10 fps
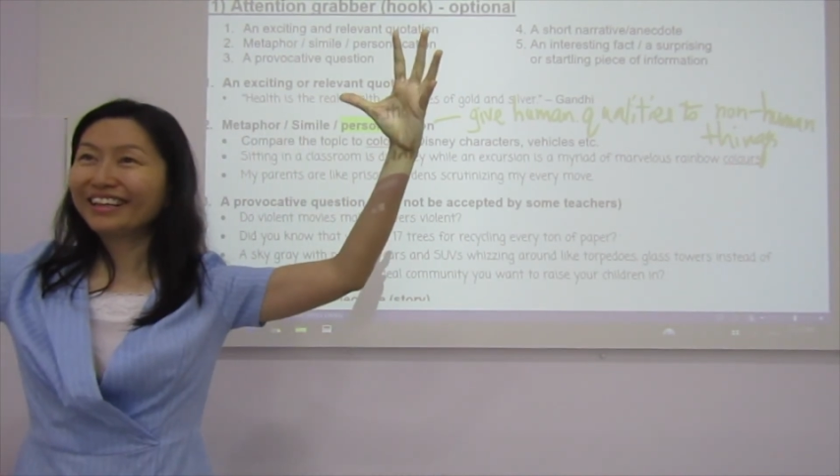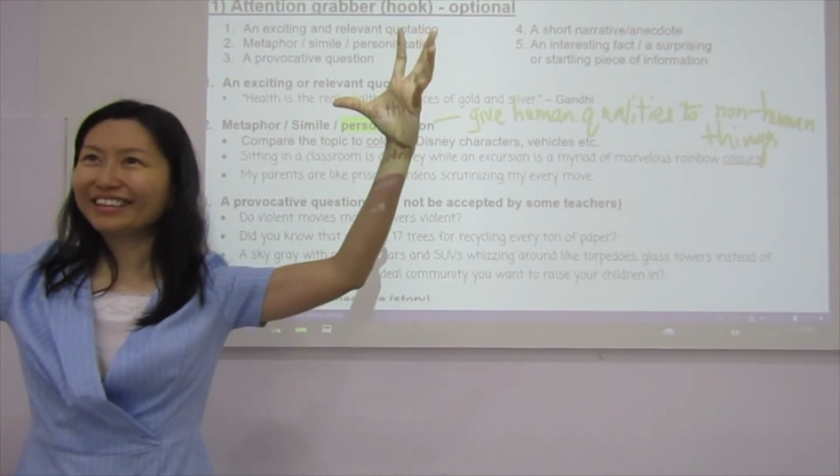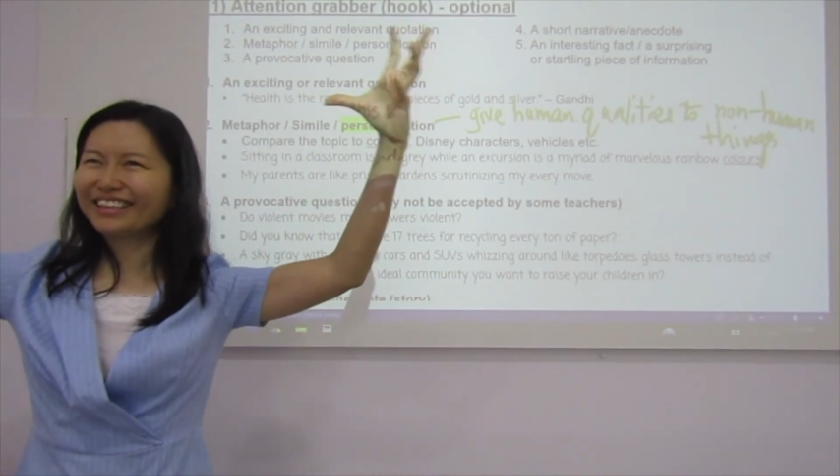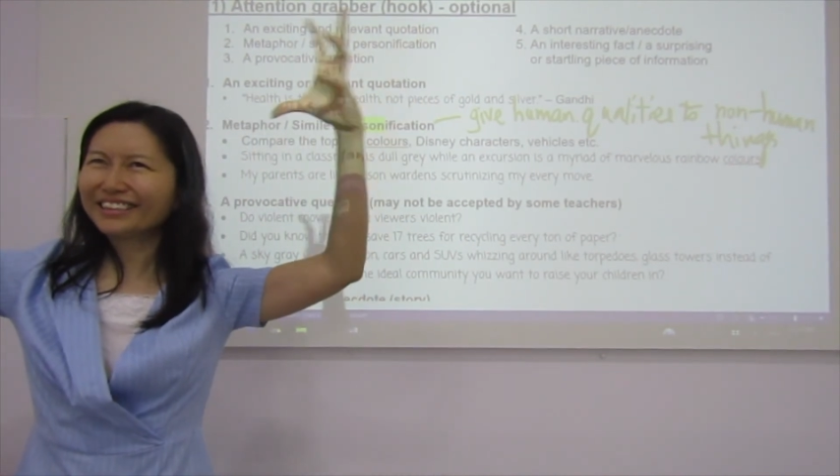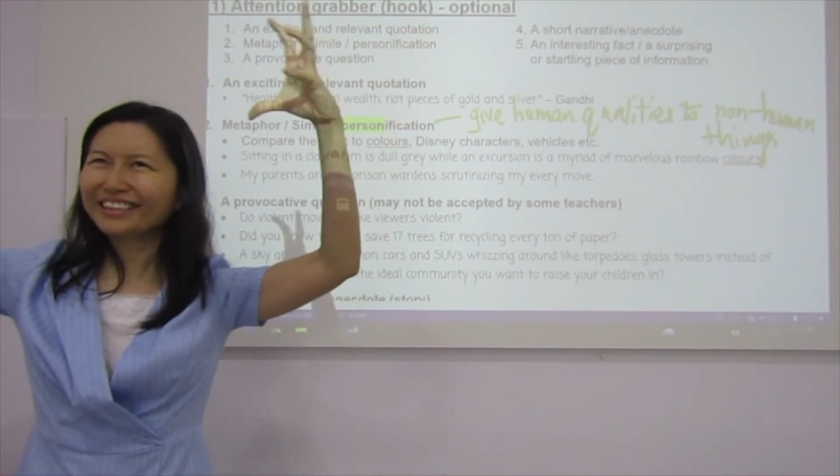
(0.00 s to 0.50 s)

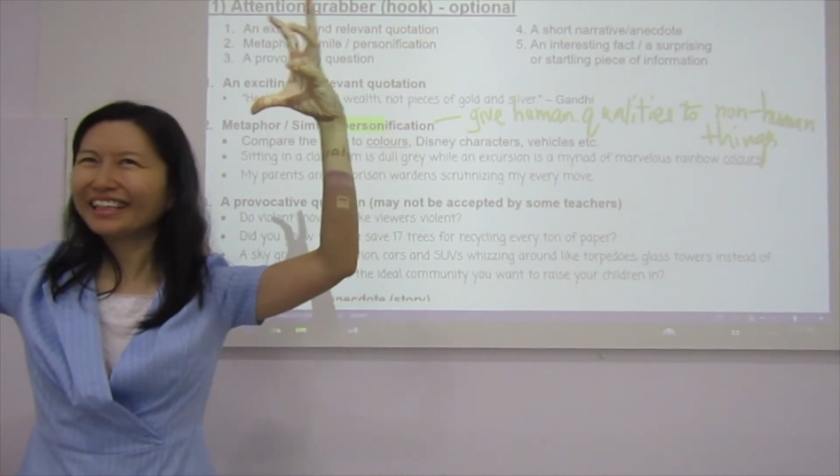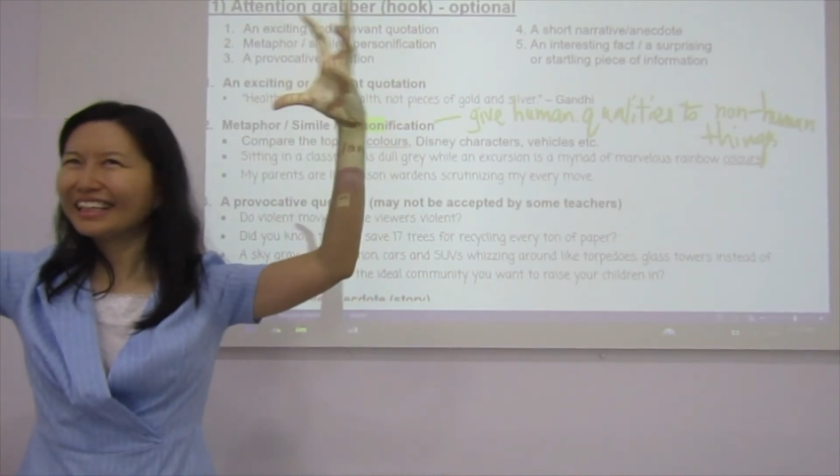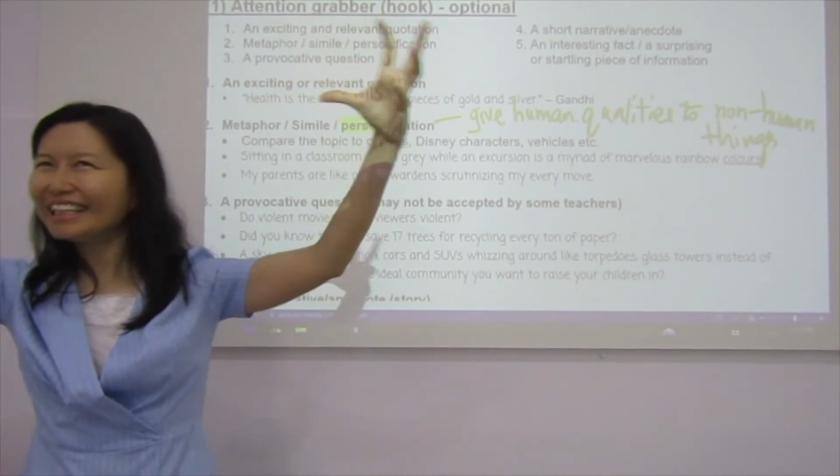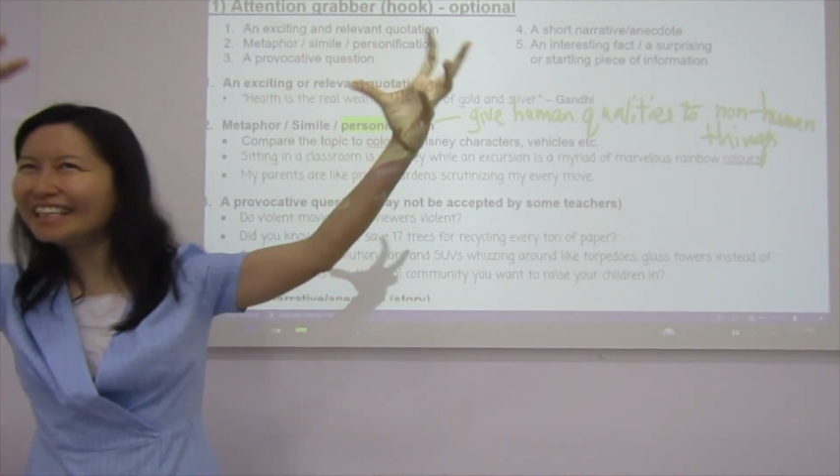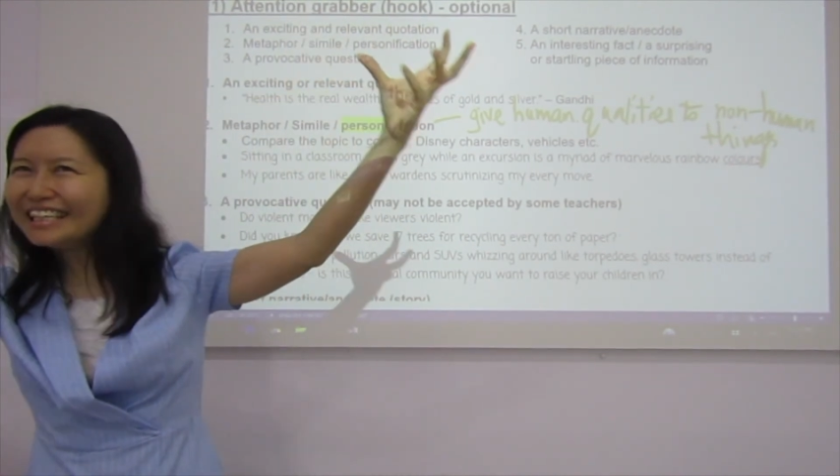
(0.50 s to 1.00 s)

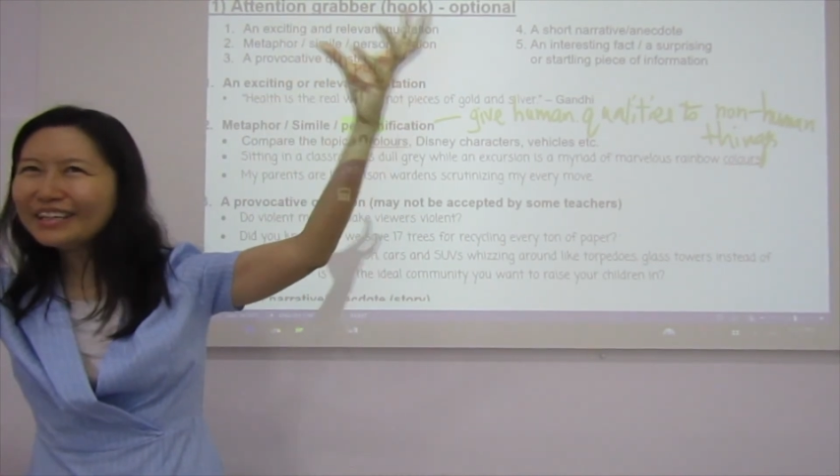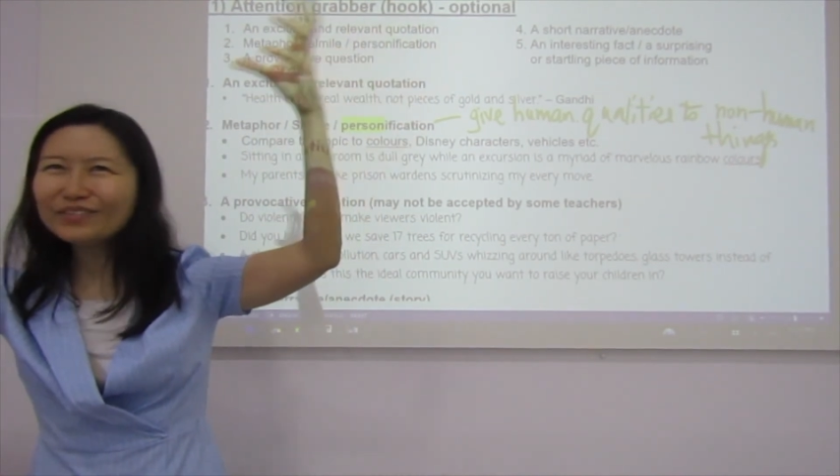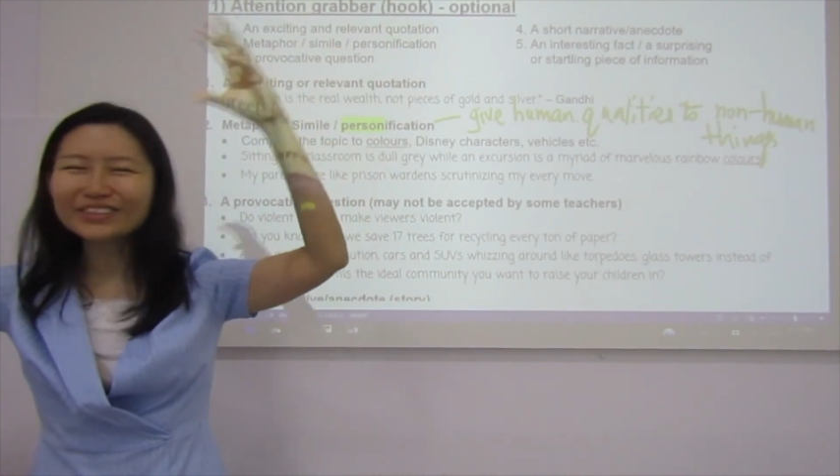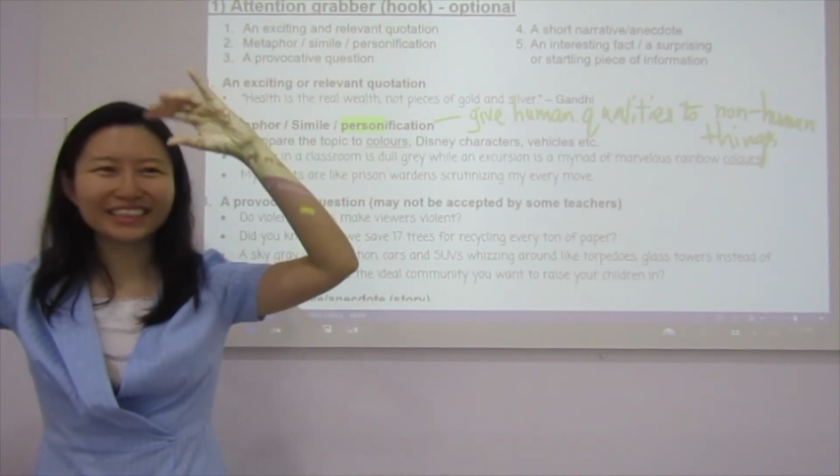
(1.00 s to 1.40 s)
the leaves,